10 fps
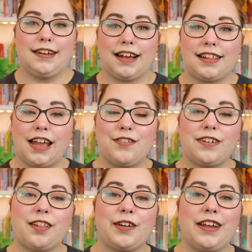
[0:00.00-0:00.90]
Next, I have
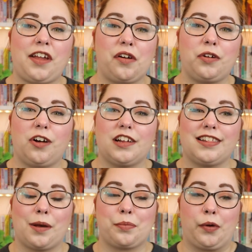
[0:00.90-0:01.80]
another young adult
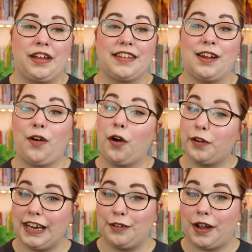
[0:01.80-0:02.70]
contemporary that I've
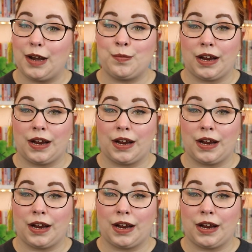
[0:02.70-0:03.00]
already read,